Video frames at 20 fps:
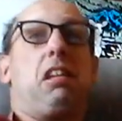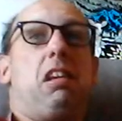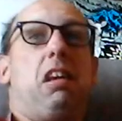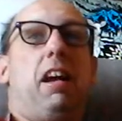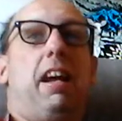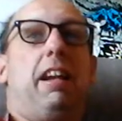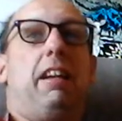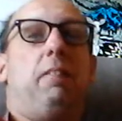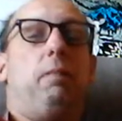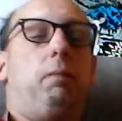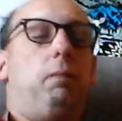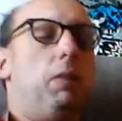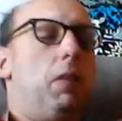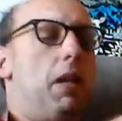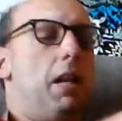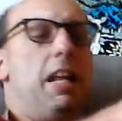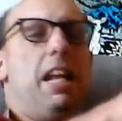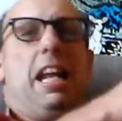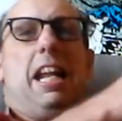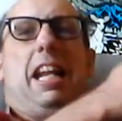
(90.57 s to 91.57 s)
good.
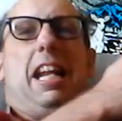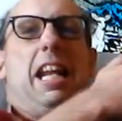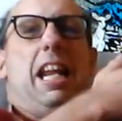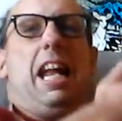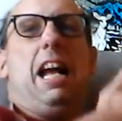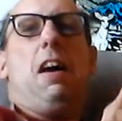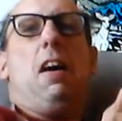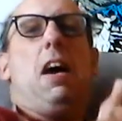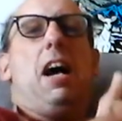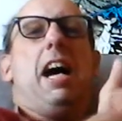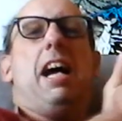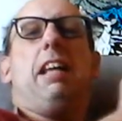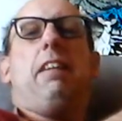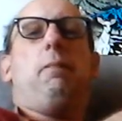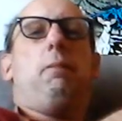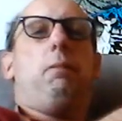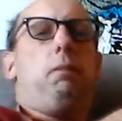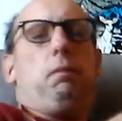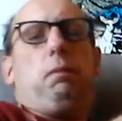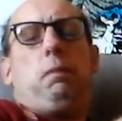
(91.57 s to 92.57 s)
Now I,
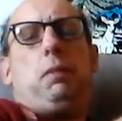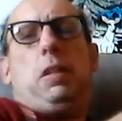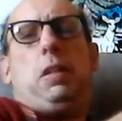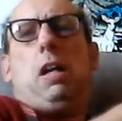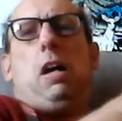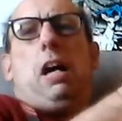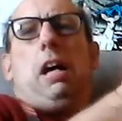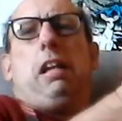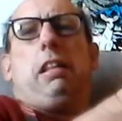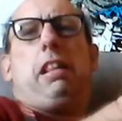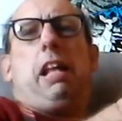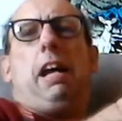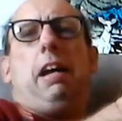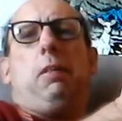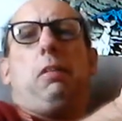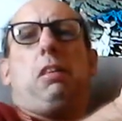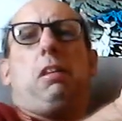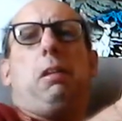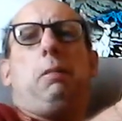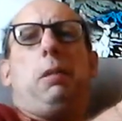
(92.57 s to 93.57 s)
you know, I thought I
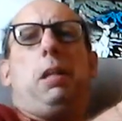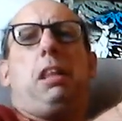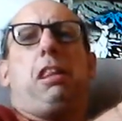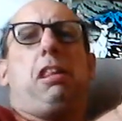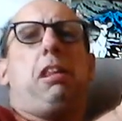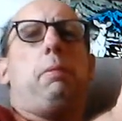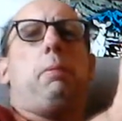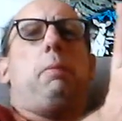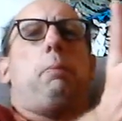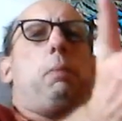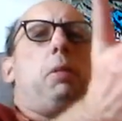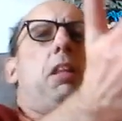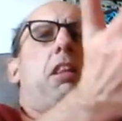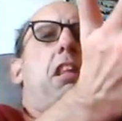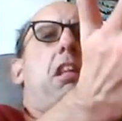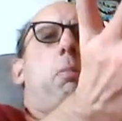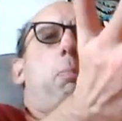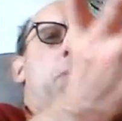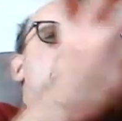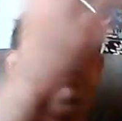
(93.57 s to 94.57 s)
was going to be Super
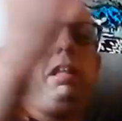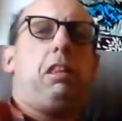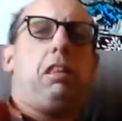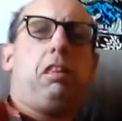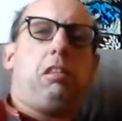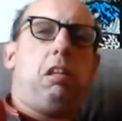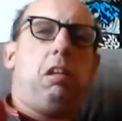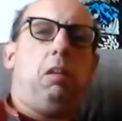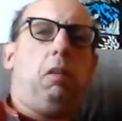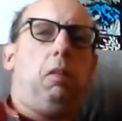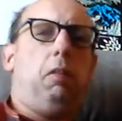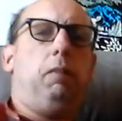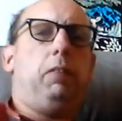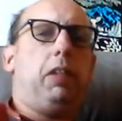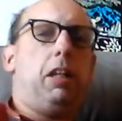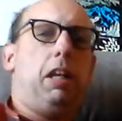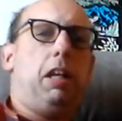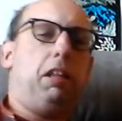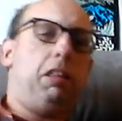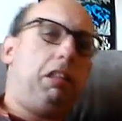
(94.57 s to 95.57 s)
Princess Peach too
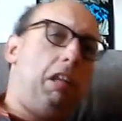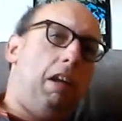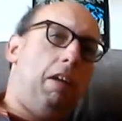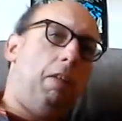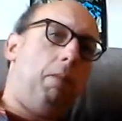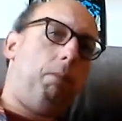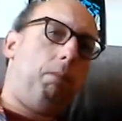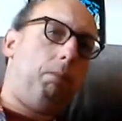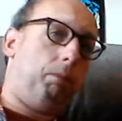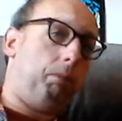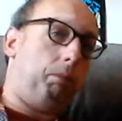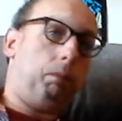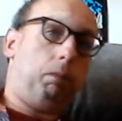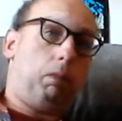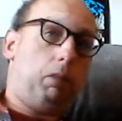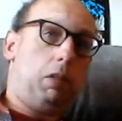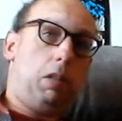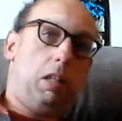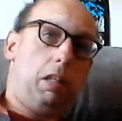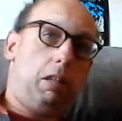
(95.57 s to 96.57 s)
because you know,
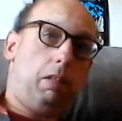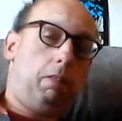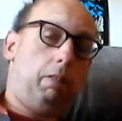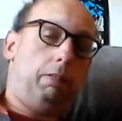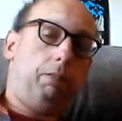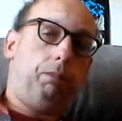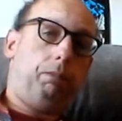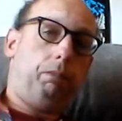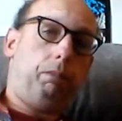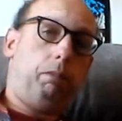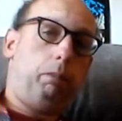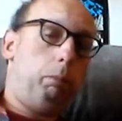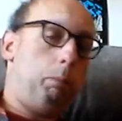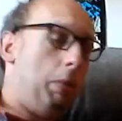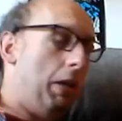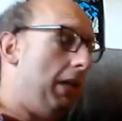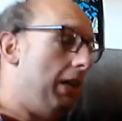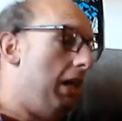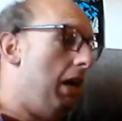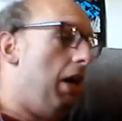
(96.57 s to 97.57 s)

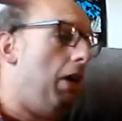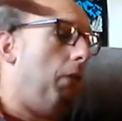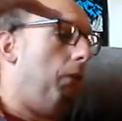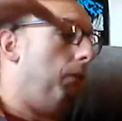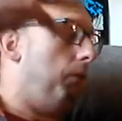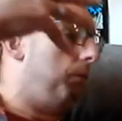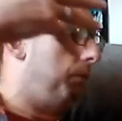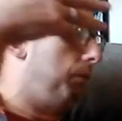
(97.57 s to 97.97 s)
but no.